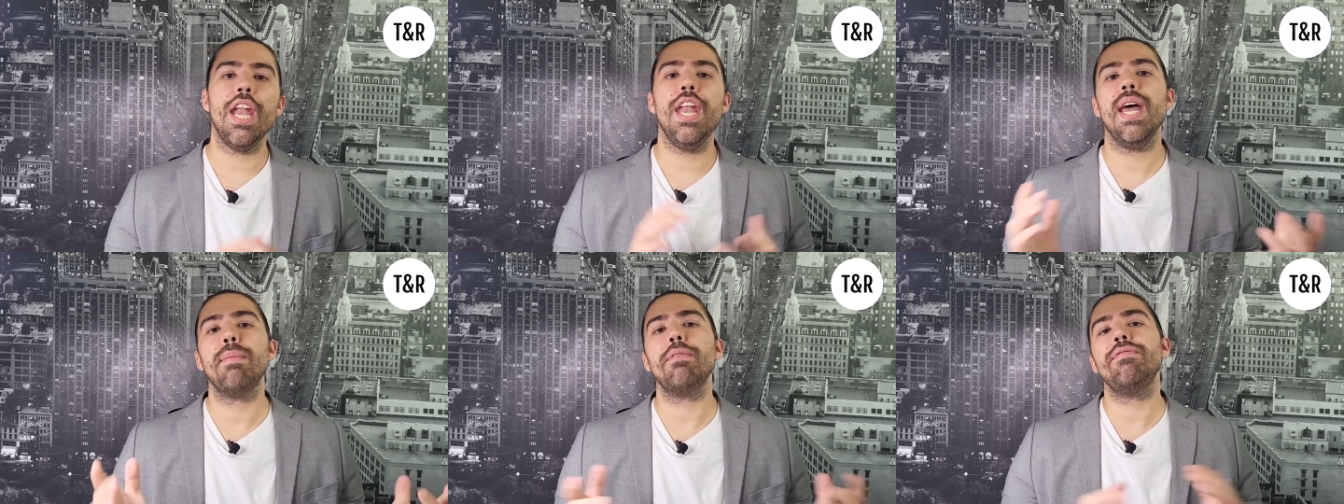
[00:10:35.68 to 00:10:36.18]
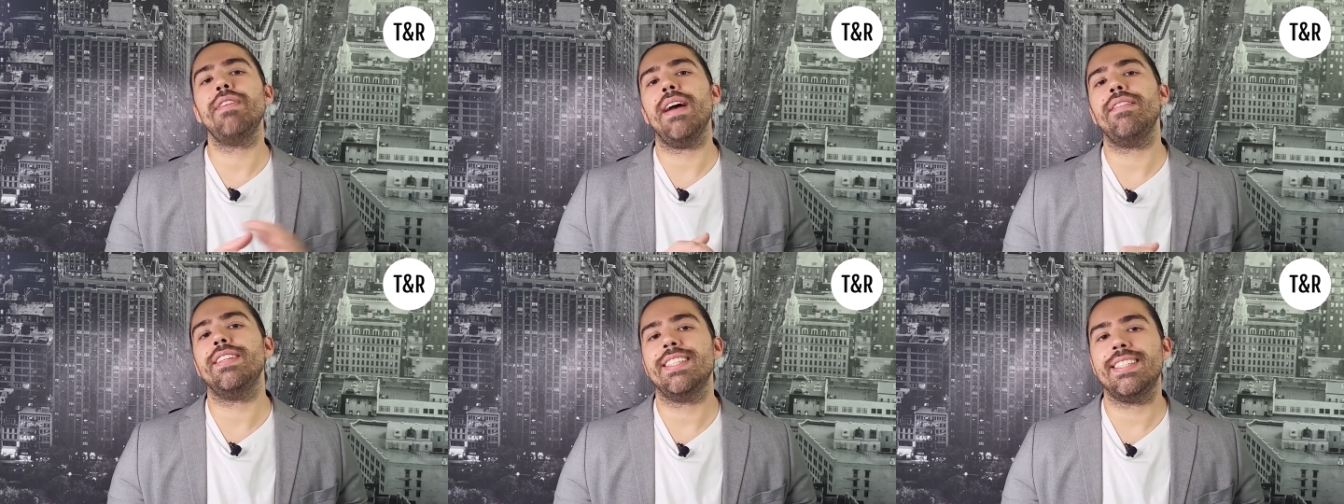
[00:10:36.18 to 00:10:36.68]
Number
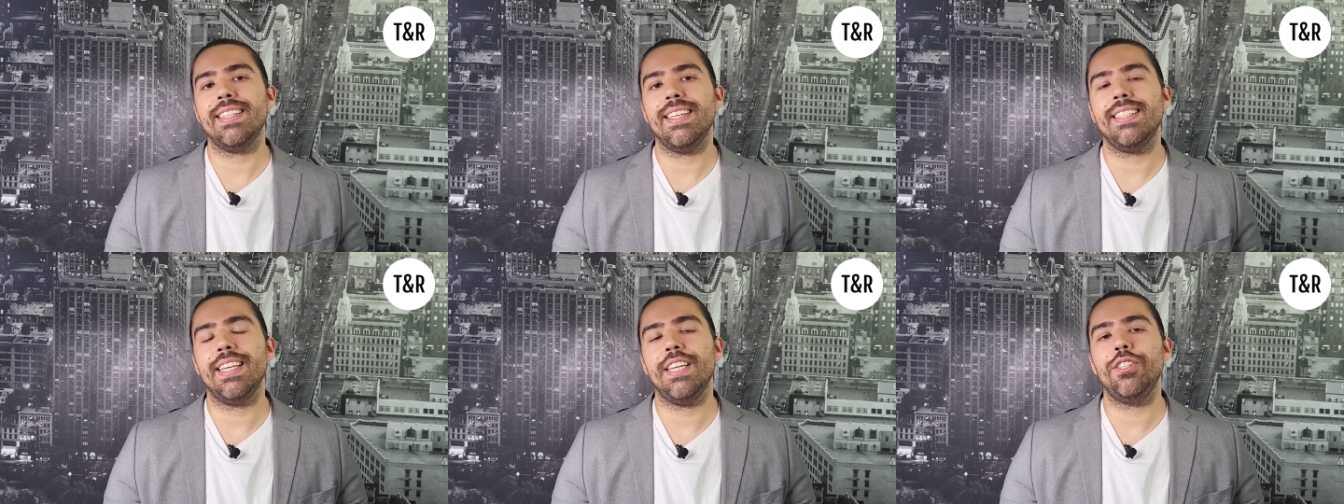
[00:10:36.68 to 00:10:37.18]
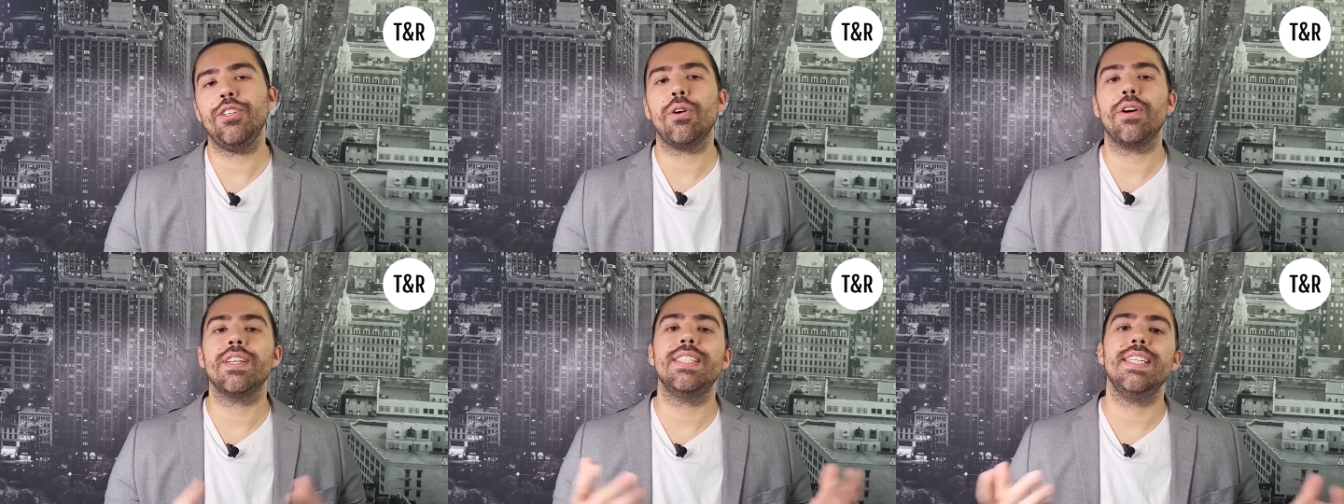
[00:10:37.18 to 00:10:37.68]
five on this list is
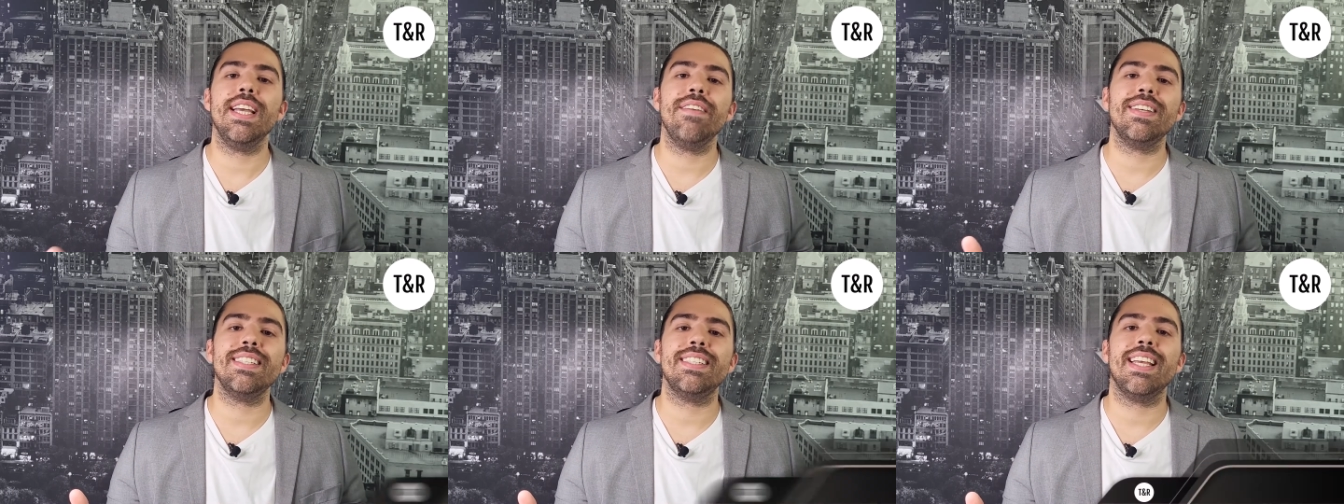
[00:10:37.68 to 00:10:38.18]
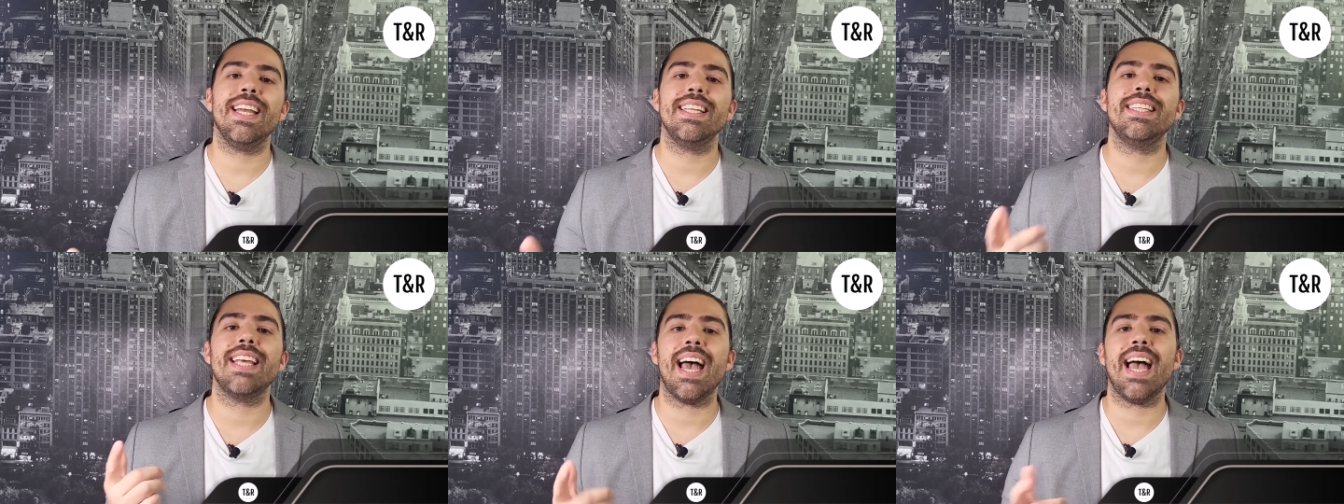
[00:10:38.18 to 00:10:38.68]
your
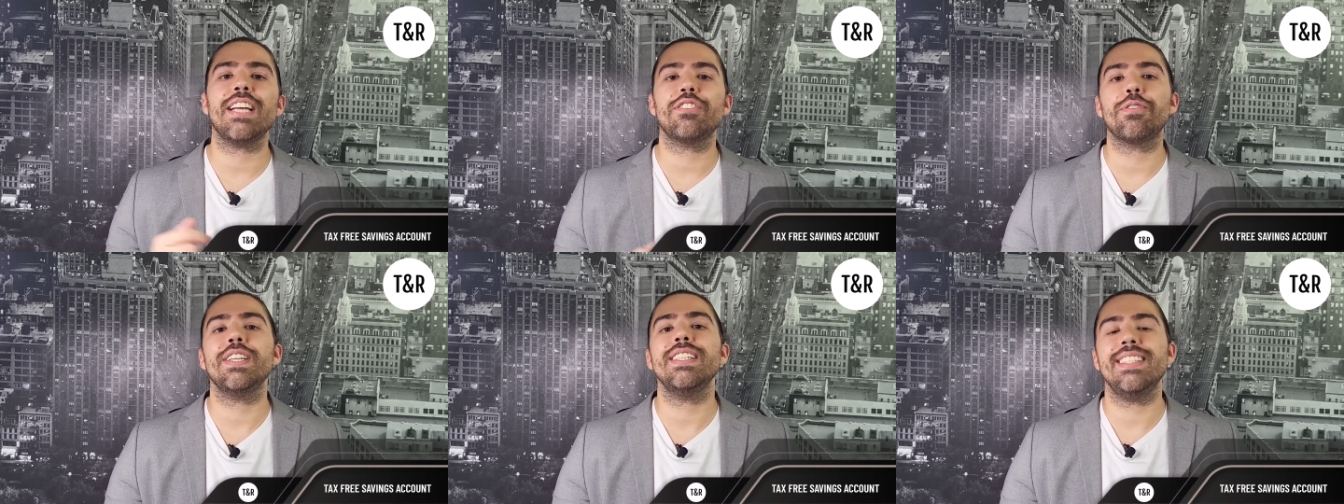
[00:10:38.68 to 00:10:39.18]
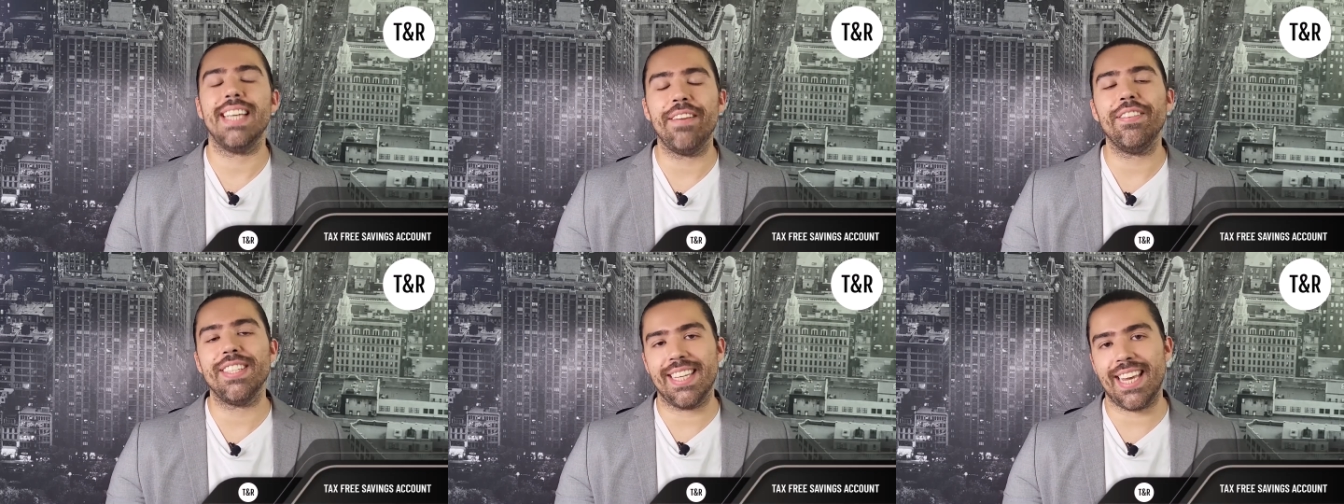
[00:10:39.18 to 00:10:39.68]
TFSA tax-free
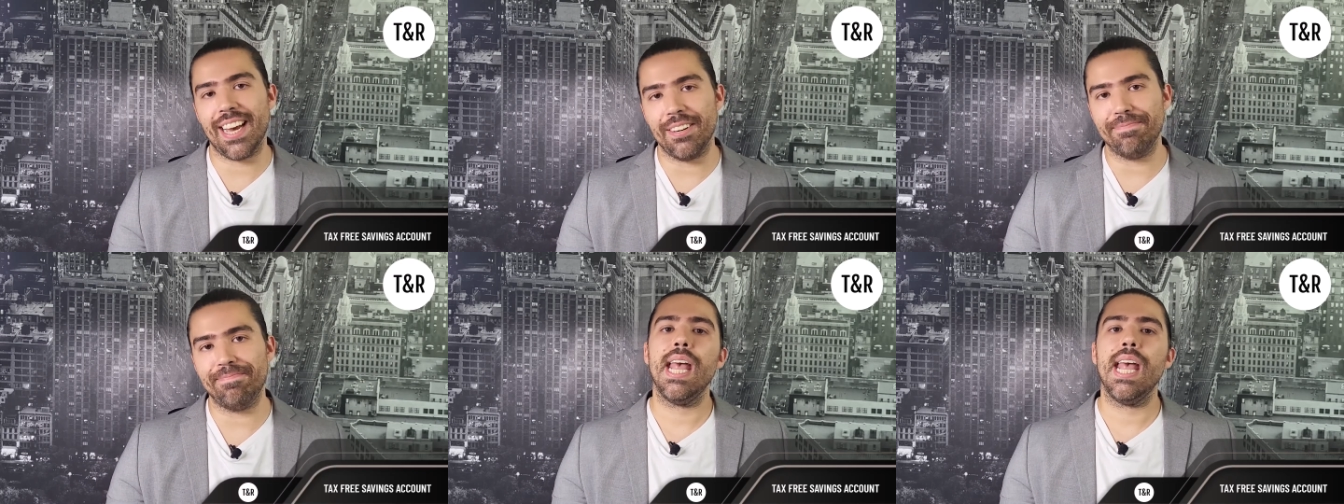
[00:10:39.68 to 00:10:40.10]
savings account.